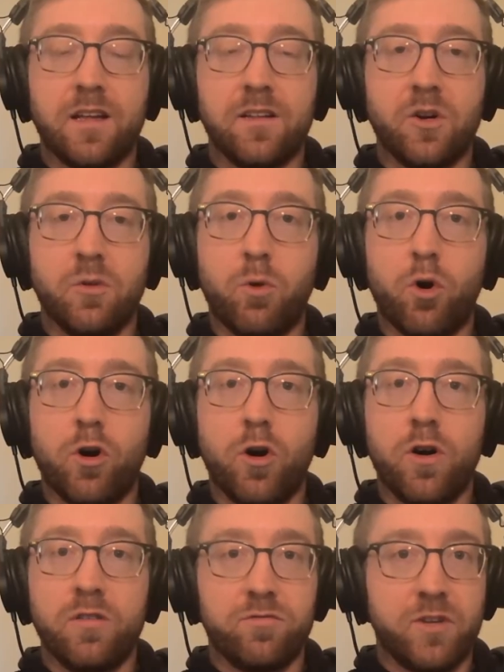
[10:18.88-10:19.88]
a little
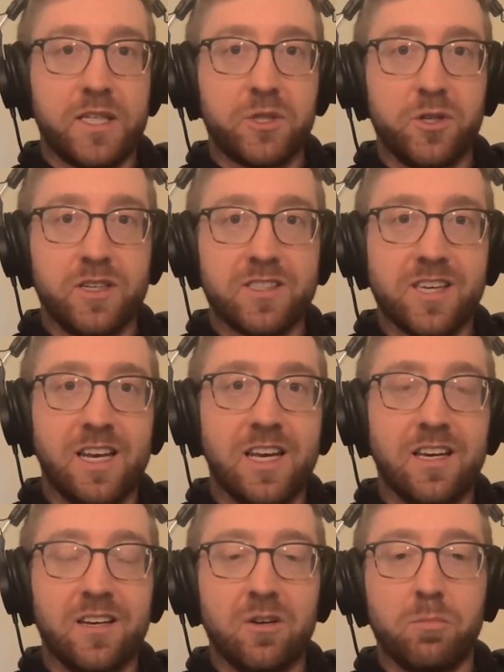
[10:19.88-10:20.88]
more inflation is
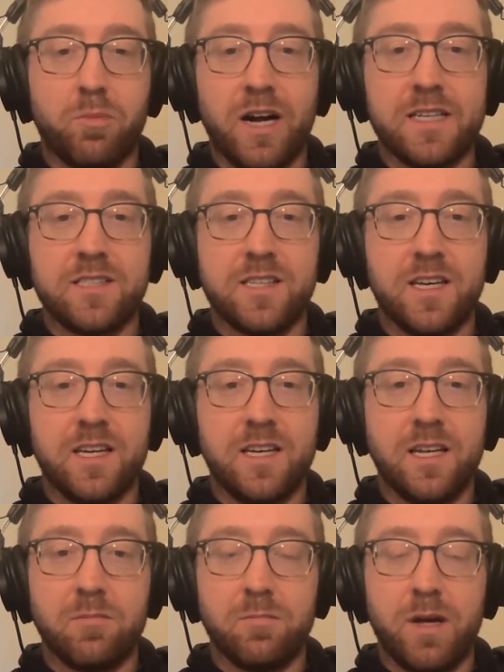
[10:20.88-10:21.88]
getting priced
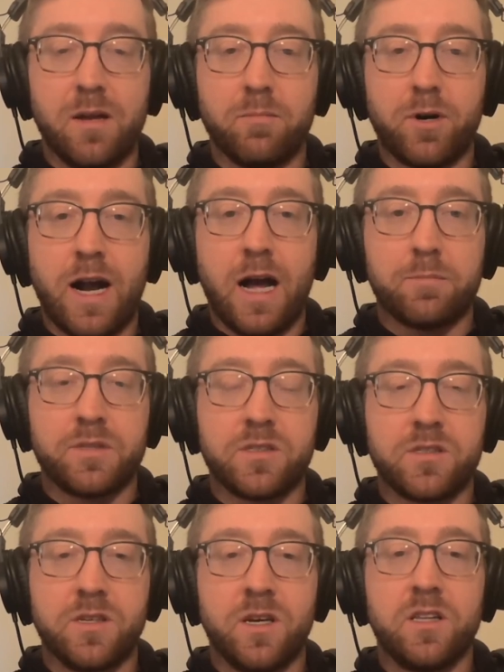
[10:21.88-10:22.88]
in, and
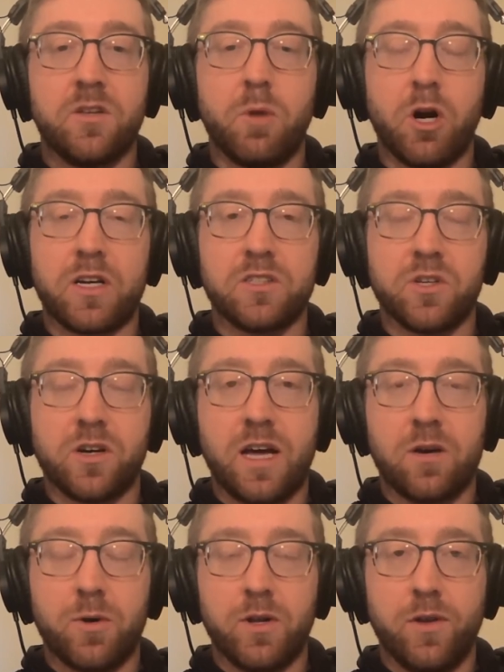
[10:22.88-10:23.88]
perhaps the markets are kind
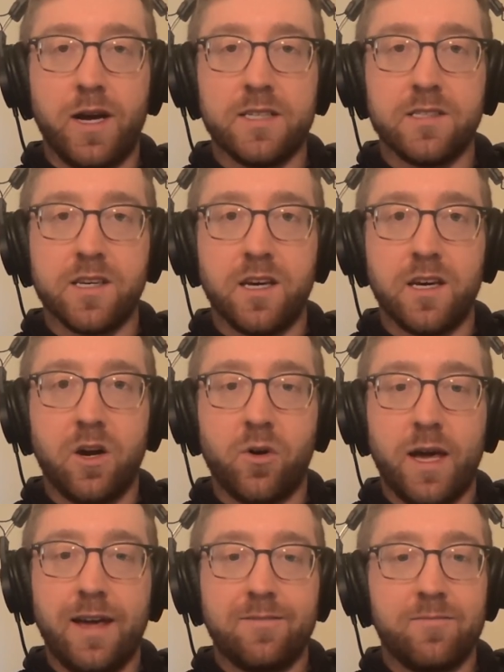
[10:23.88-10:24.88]
of realizing,
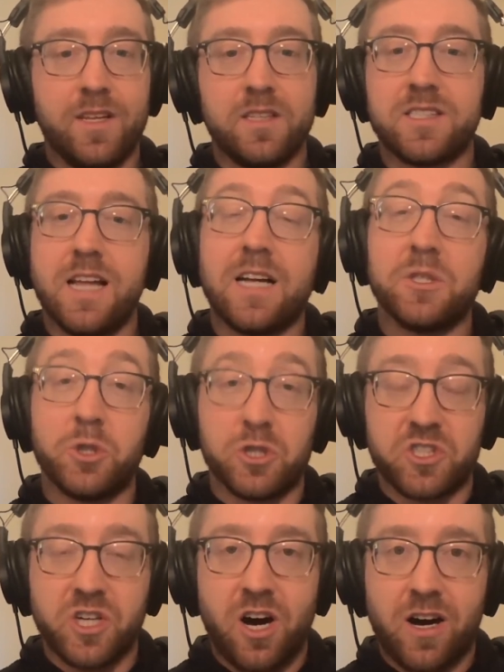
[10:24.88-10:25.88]
okay, it's not
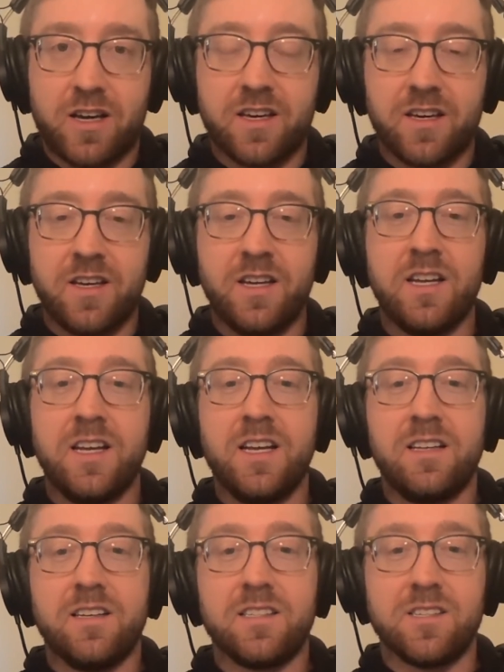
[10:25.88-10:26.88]
just talk.
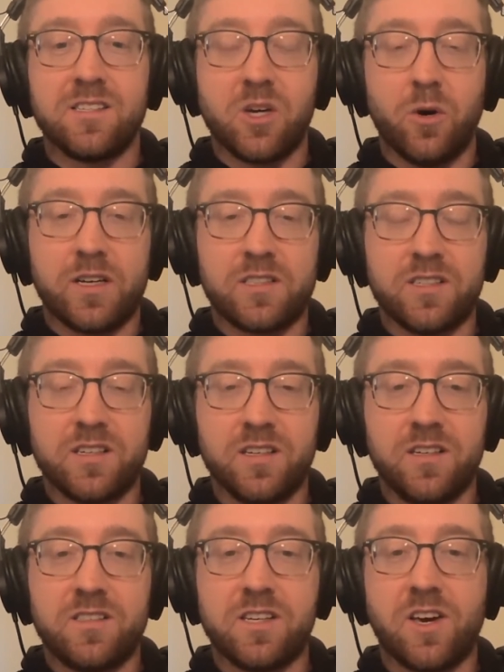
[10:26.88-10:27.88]
This is going to
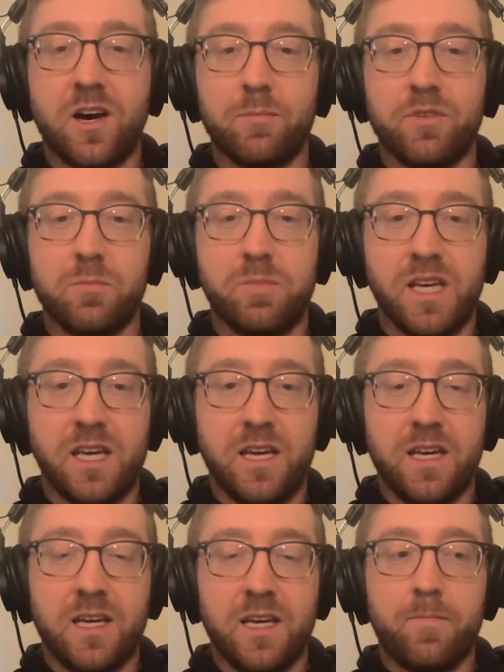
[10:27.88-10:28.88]
come to be.
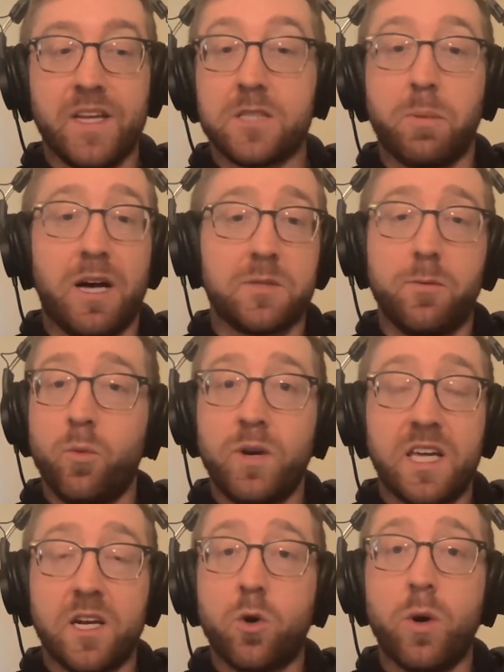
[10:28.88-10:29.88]
It's possible we
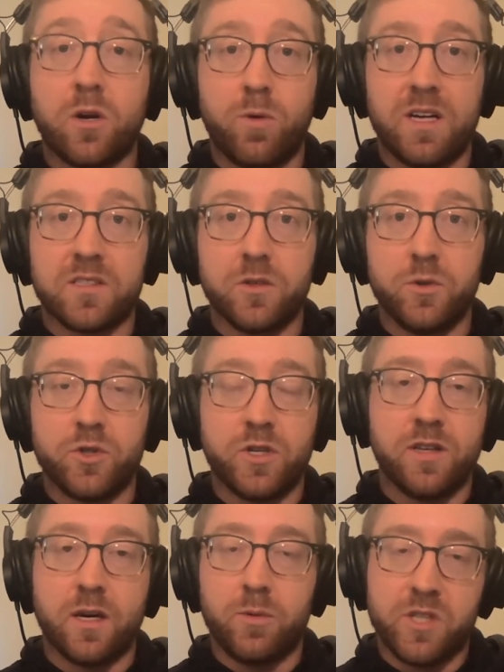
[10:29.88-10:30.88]
get a quick resolution
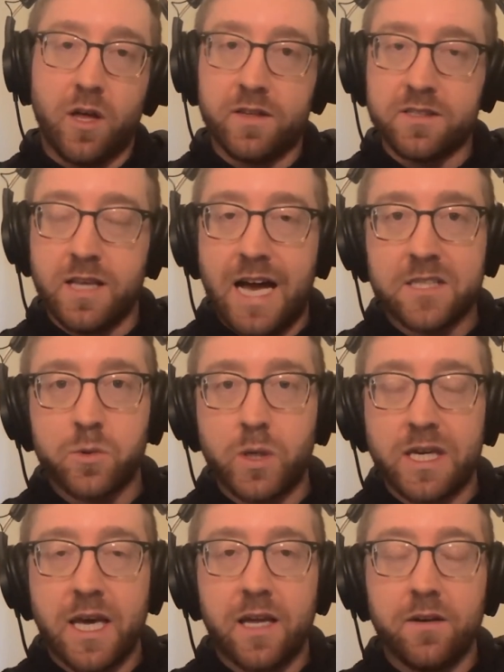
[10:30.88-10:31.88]
like we saw this last
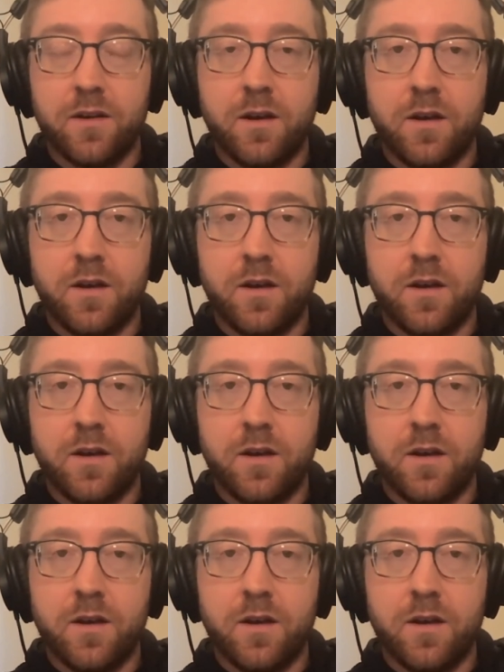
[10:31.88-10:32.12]
weekend